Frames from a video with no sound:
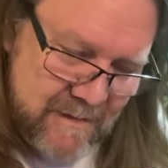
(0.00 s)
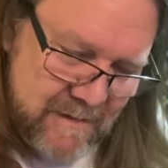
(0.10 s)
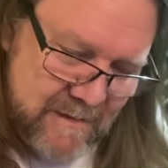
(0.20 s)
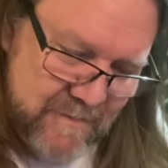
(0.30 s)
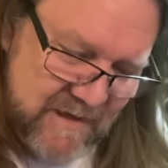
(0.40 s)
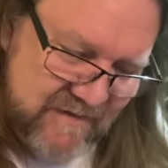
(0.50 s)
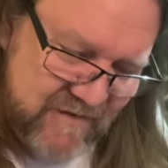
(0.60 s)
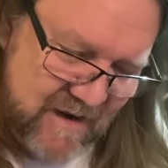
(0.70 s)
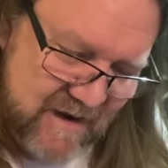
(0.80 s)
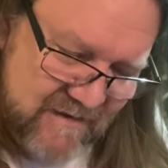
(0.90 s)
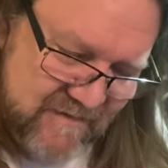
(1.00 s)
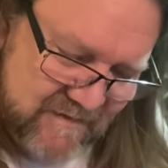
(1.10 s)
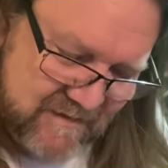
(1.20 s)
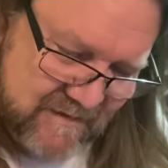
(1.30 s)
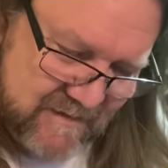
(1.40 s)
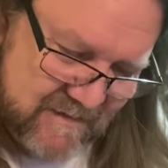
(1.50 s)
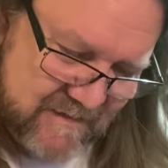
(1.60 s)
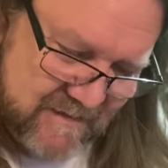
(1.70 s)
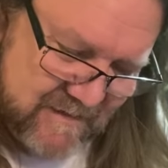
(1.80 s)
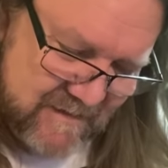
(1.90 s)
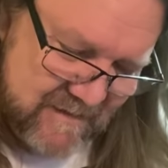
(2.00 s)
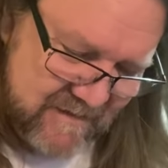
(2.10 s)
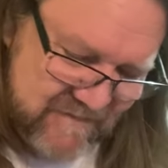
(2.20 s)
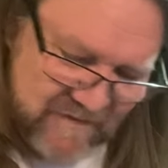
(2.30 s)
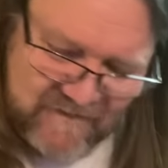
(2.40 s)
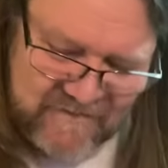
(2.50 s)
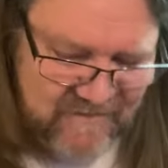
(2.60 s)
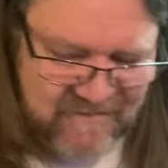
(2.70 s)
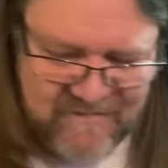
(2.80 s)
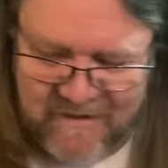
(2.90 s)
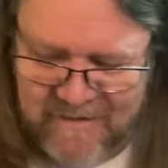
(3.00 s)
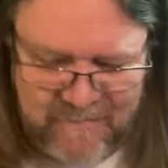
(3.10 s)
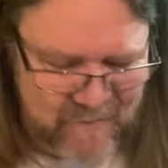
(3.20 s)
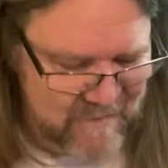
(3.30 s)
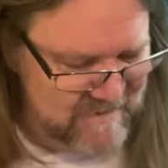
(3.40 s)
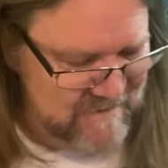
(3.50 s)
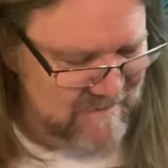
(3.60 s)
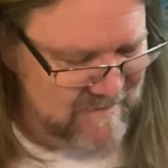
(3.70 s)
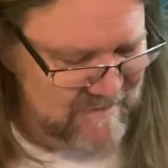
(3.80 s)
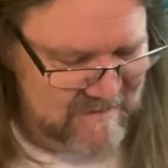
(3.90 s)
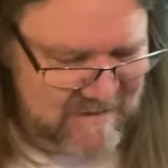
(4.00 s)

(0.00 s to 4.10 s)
They may have changed. Justice is on the board here.